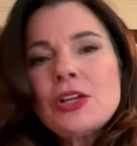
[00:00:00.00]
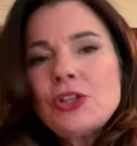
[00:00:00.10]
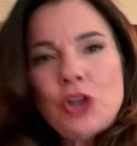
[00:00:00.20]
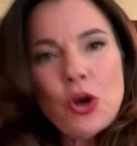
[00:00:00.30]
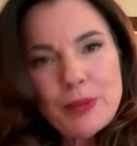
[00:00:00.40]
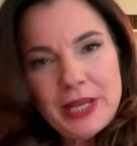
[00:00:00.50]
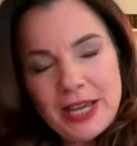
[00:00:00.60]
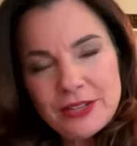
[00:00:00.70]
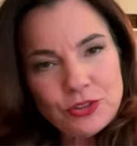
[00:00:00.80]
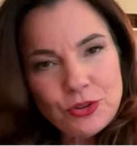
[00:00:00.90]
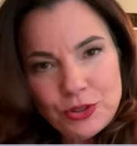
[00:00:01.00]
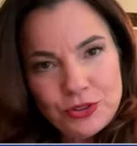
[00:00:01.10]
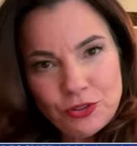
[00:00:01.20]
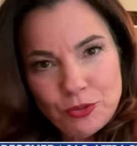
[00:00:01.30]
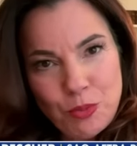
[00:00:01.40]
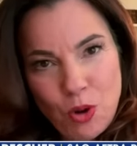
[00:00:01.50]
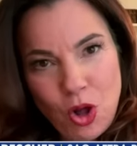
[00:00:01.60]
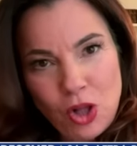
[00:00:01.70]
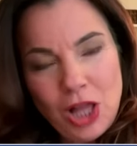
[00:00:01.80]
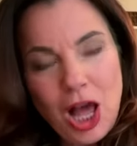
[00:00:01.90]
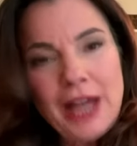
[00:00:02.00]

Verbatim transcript: nobody has a crystal ball.